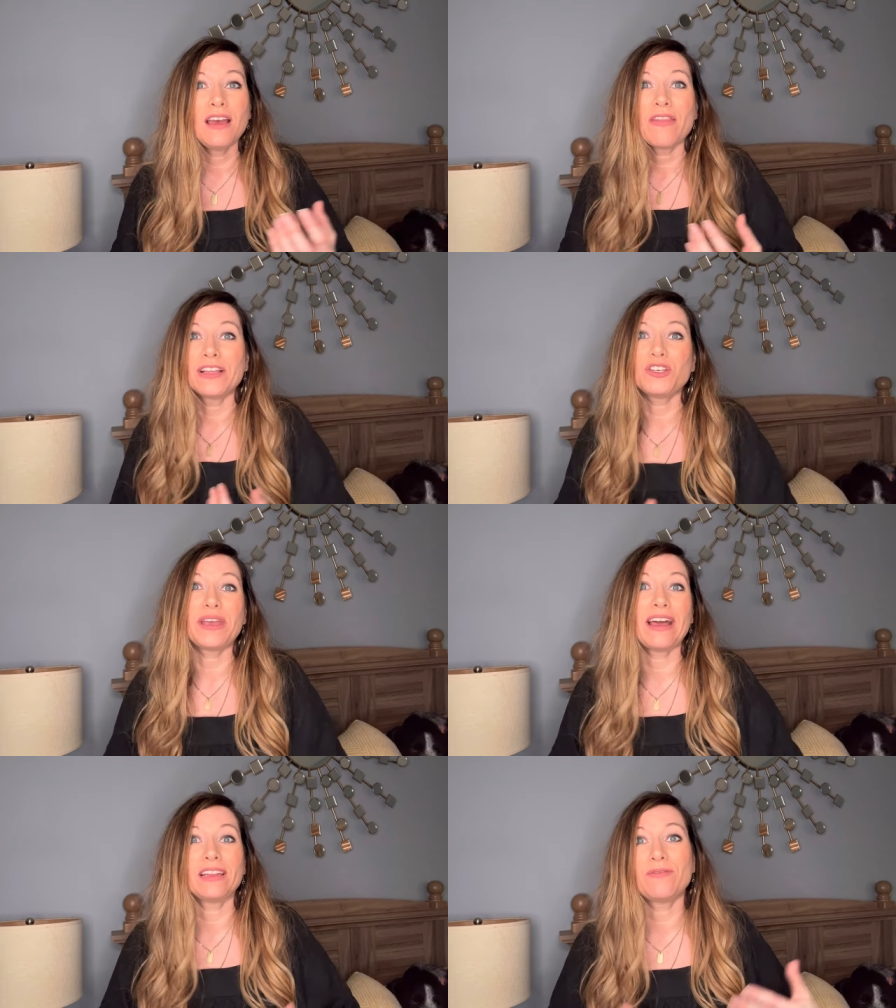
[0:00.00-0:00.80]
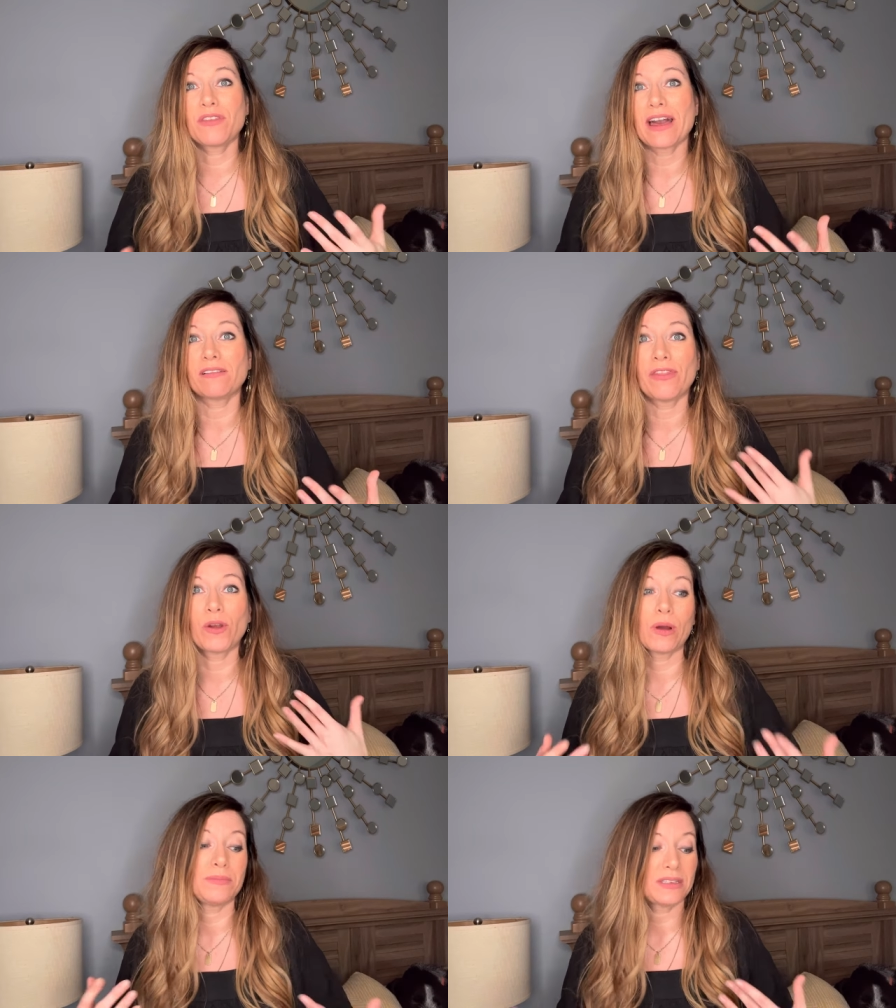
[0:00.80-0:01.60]
that you can't live without on
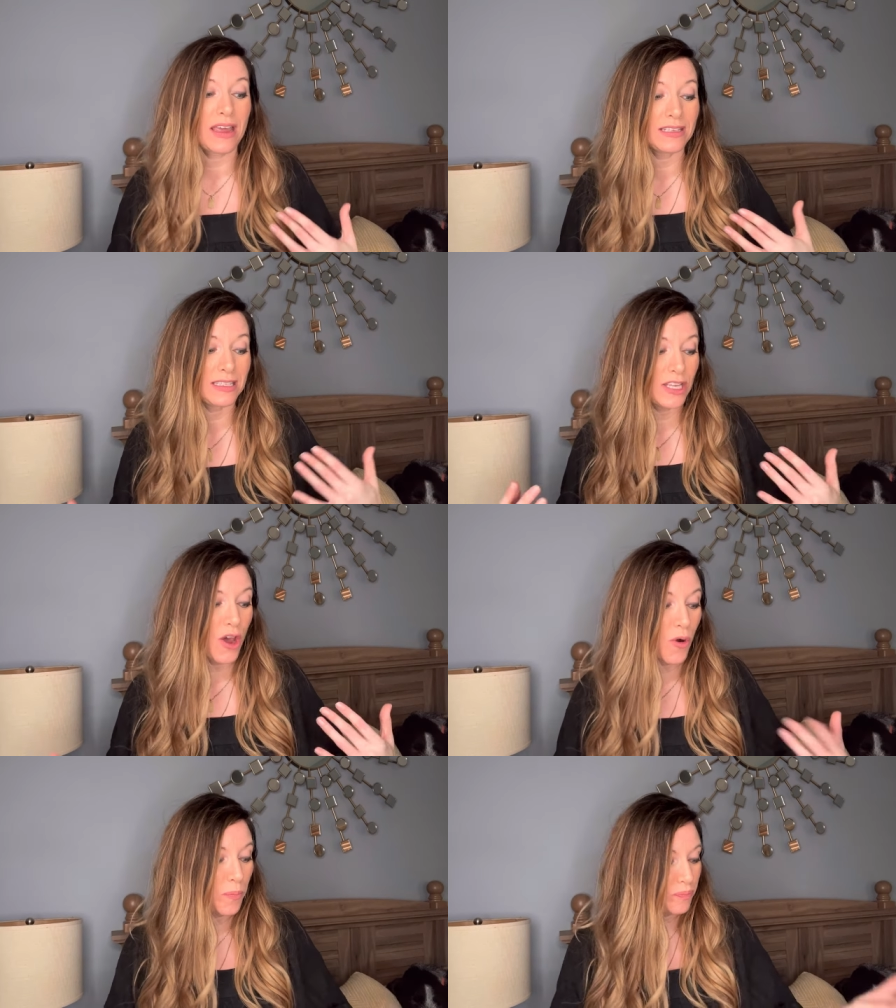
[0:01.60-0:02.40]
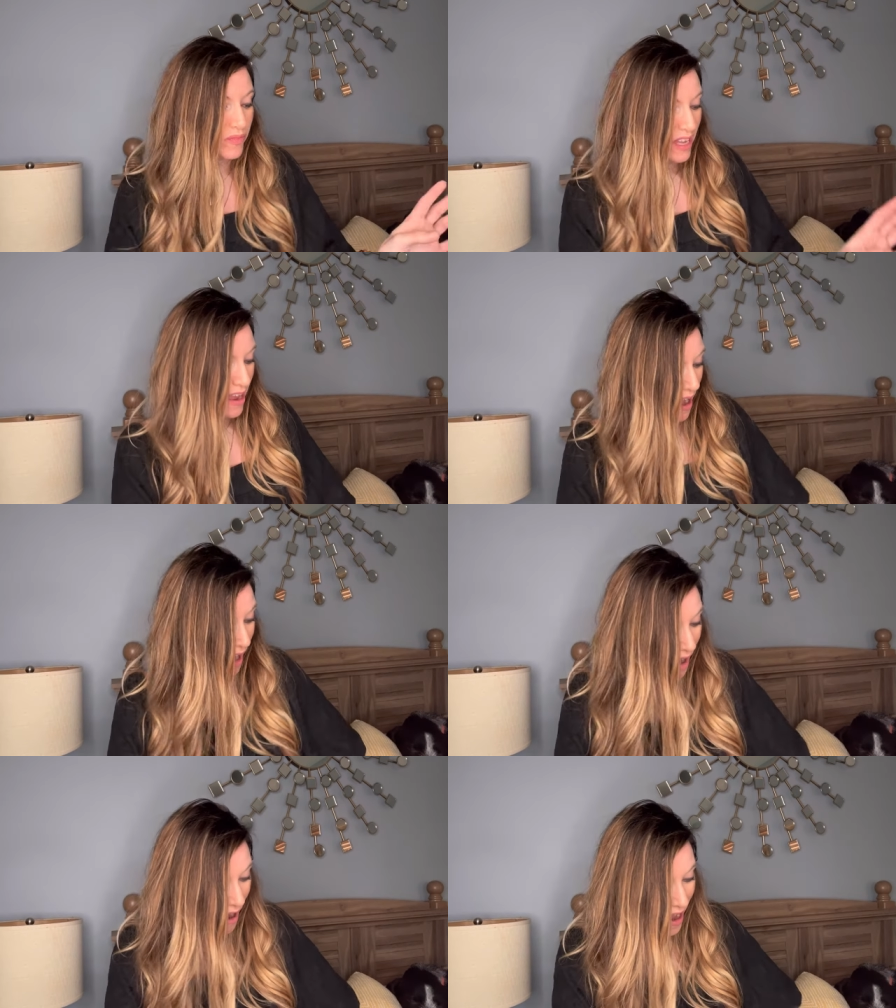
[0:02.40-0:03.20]
their website. So
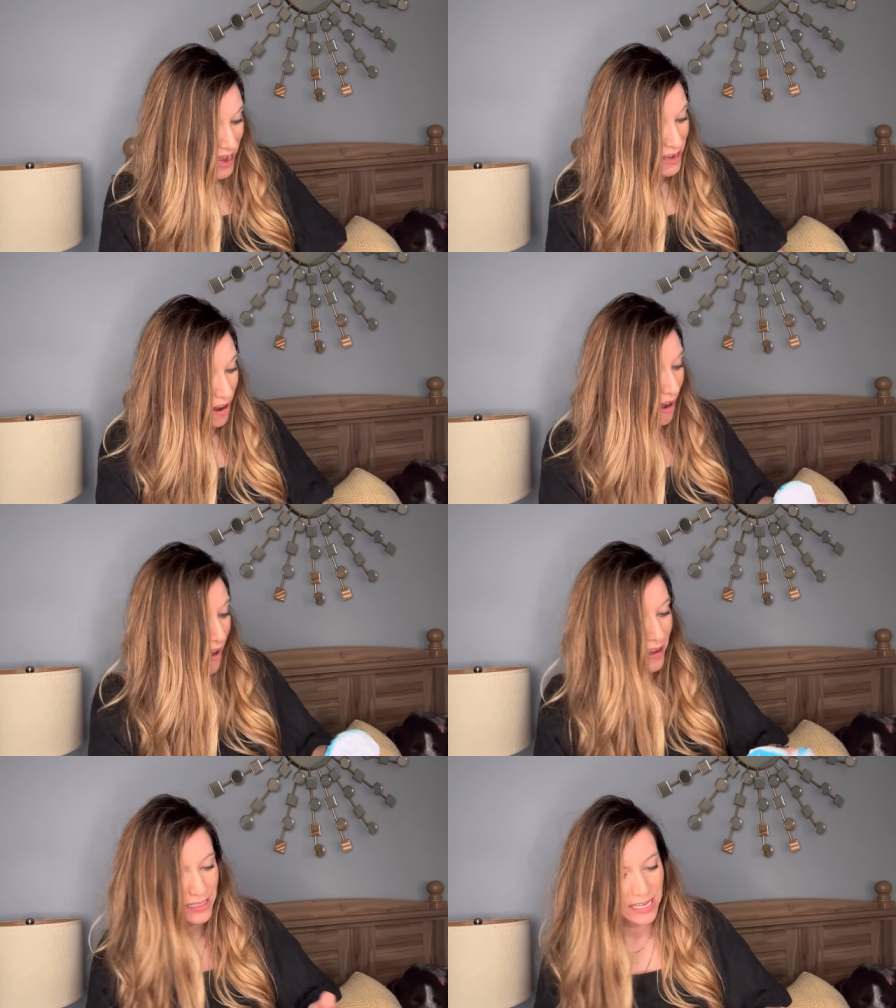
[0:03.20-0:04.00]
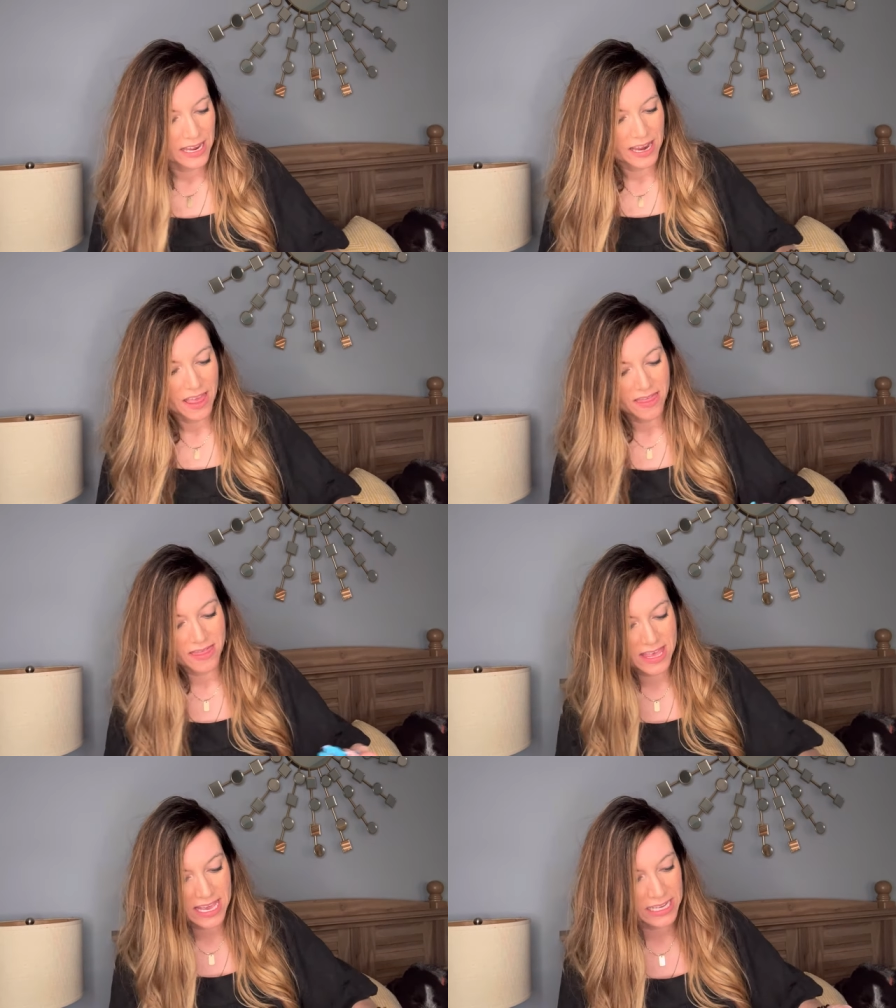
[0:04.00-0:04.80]
I got
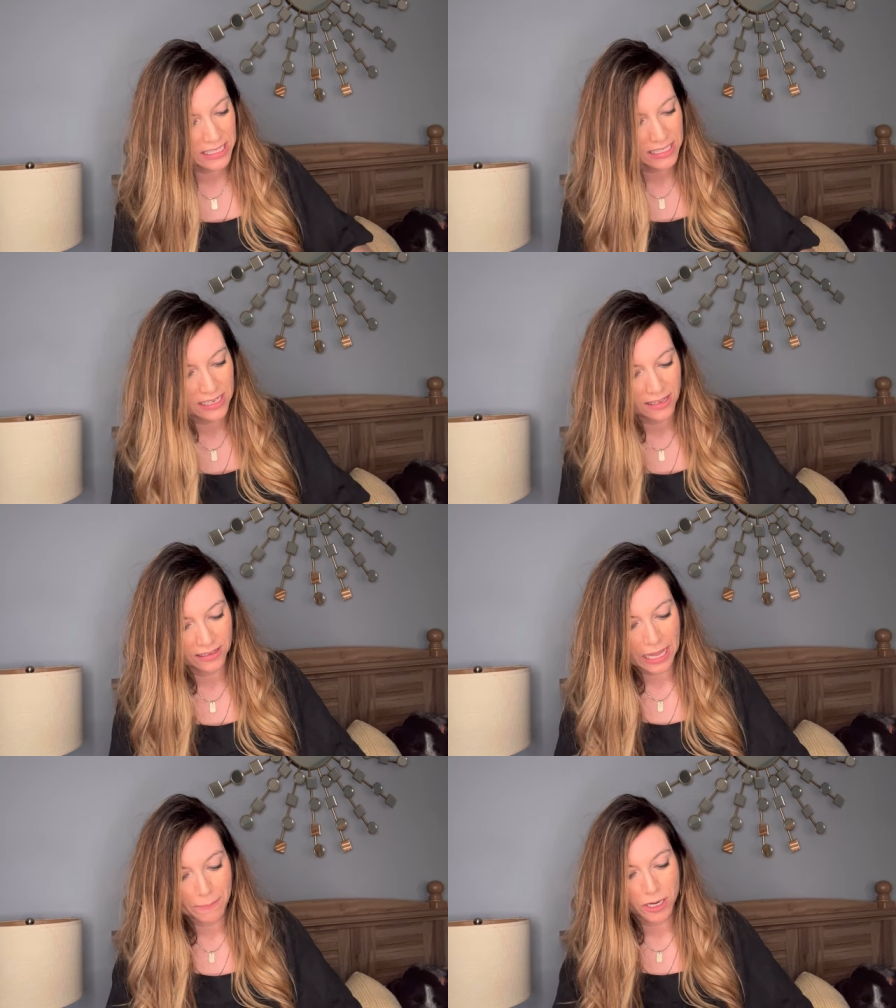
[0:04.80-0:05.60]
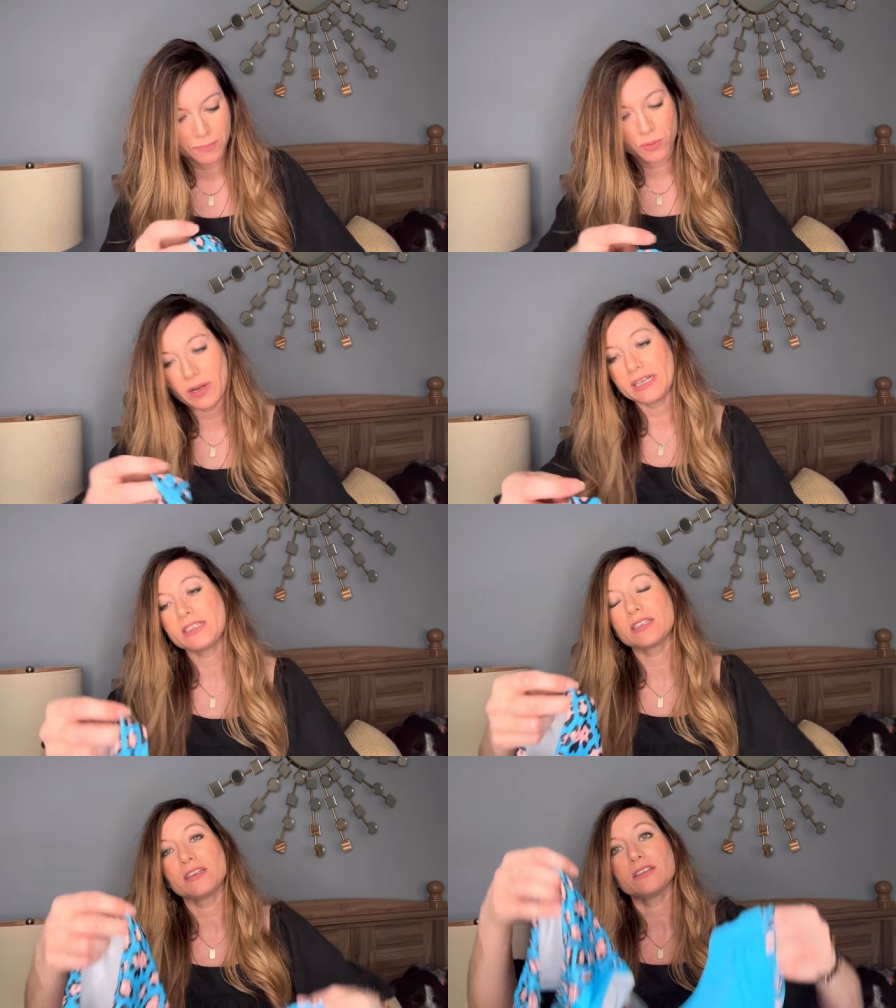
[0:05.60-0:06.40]
this leopard
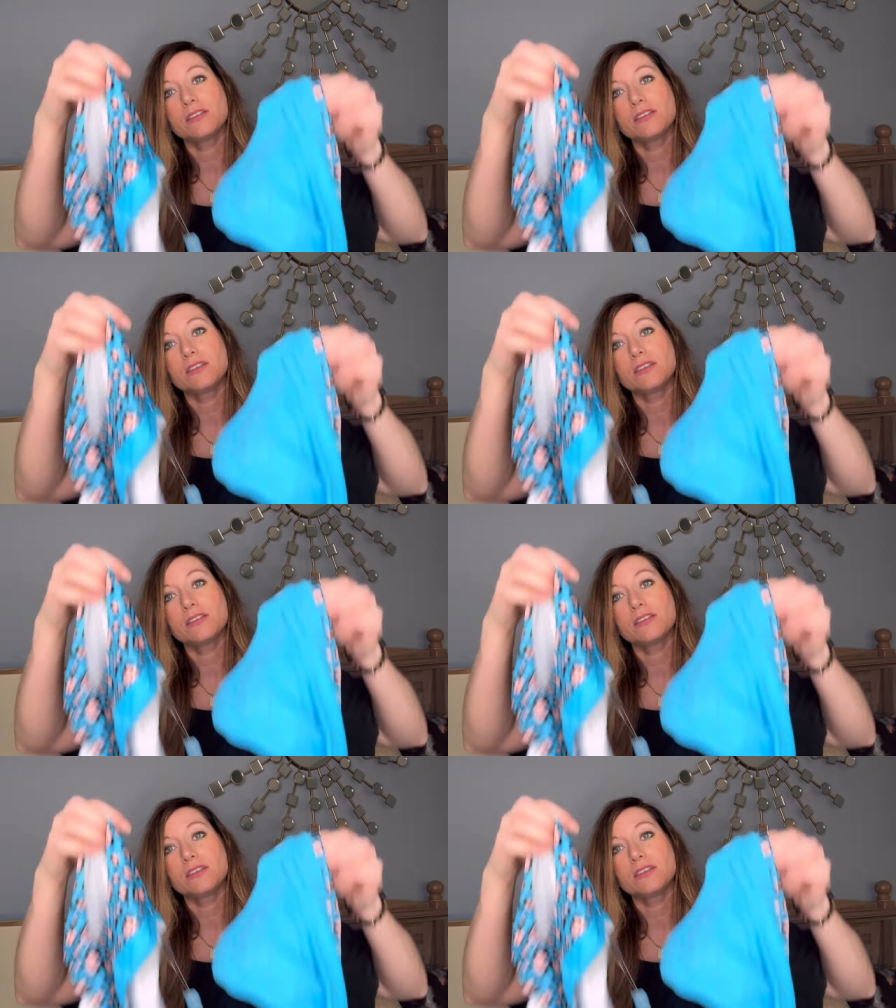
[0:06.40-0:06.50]
print